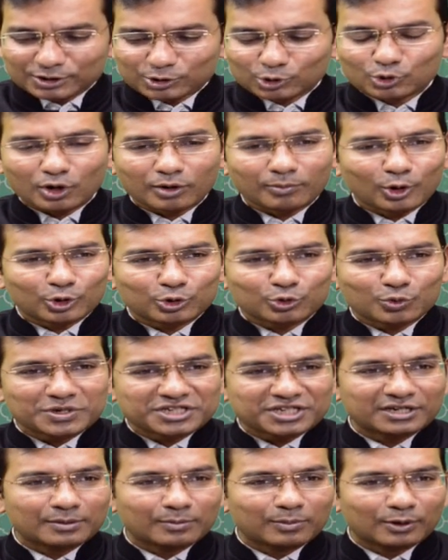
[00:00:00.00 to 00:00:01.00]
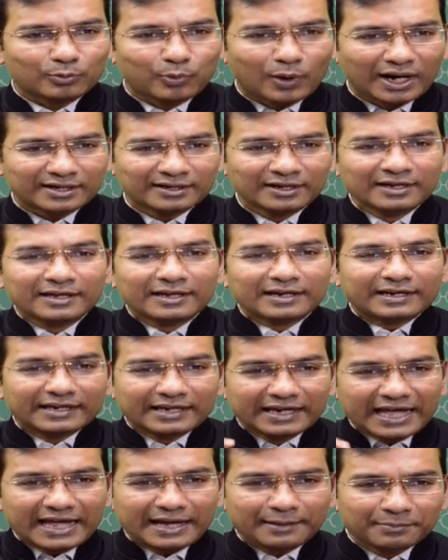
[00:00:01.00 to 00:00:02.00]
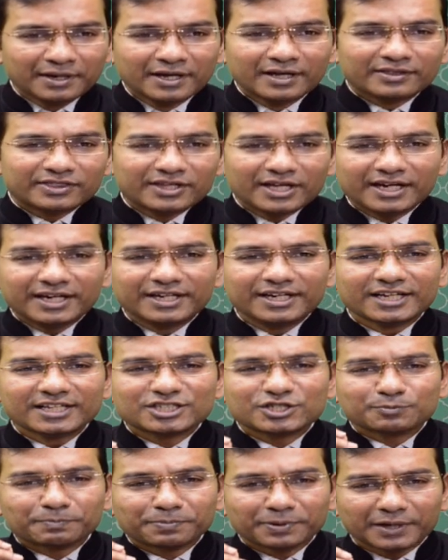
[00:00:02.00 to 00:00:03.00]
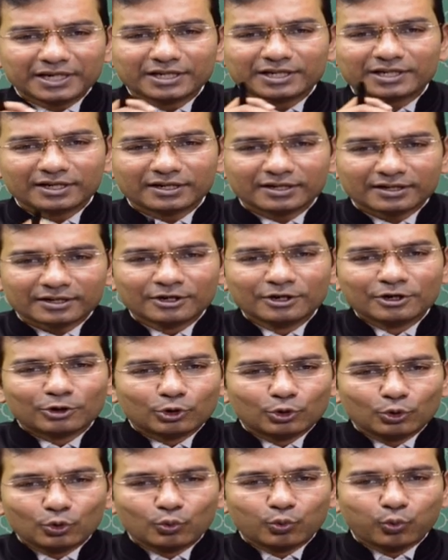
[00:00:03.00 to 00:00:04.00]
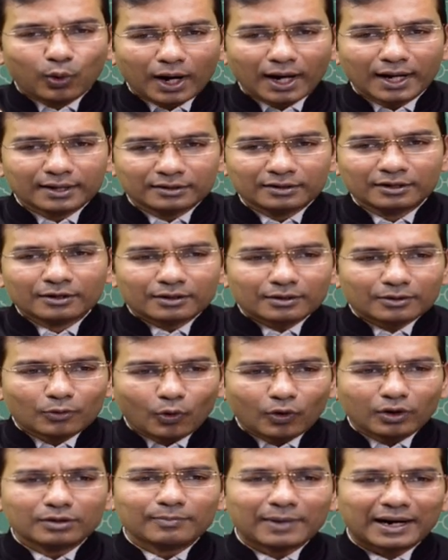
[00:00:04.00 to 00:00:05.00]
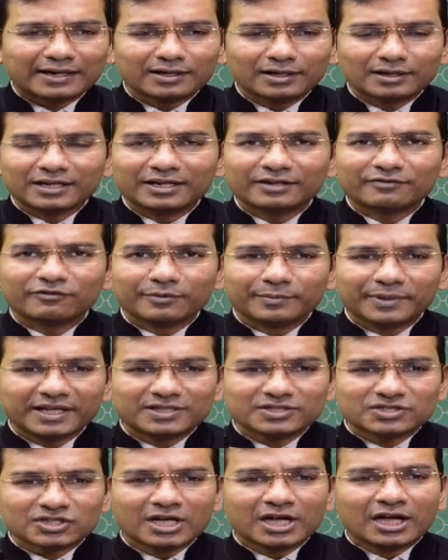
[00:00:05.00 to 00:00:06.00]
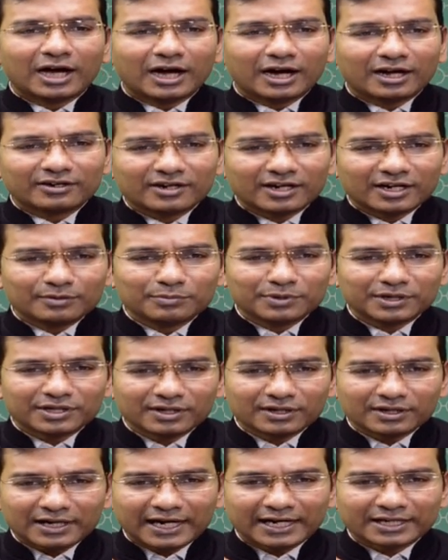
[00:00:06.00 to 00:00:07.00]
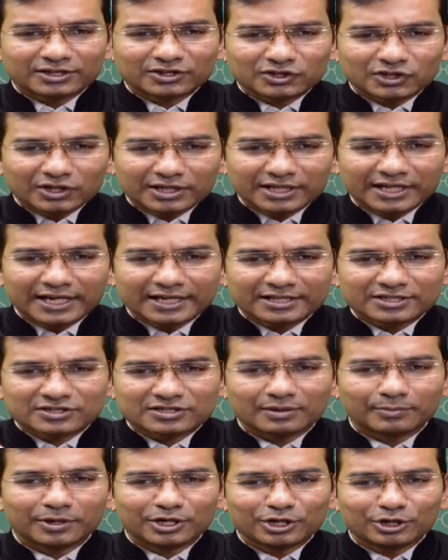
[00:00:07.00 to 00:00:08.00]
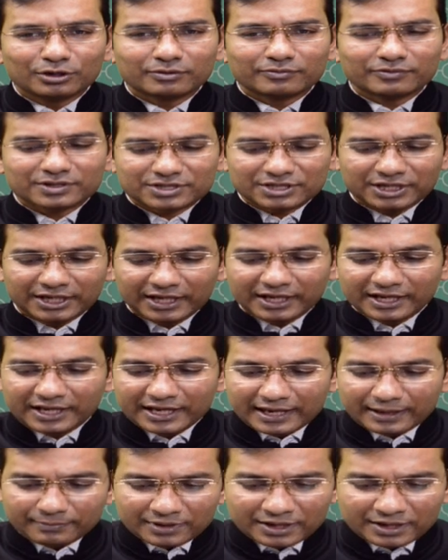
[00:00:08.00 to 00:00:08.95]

talk about question number 1. Name the Indian sprinter who won gold medal in women's 100 meter at 30th summer university game,